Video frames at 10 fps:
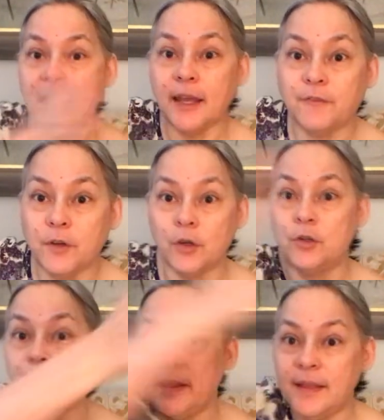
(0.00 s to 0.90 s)
If you're
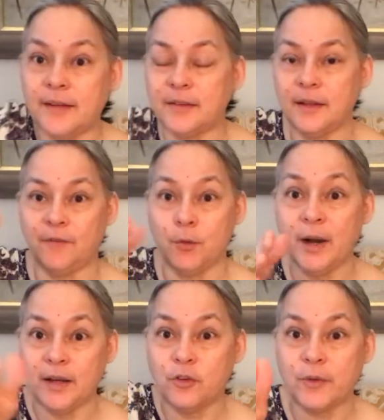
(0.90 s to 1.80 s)
doing this, if you
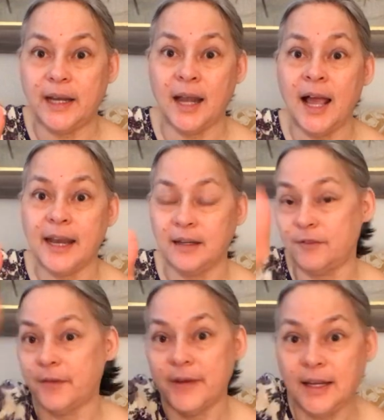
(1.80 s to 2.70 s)
run a straight line,
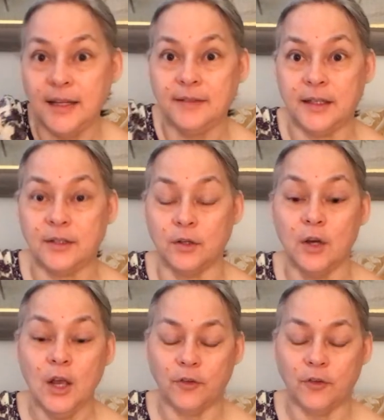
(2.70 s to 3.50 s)
it's very easy to."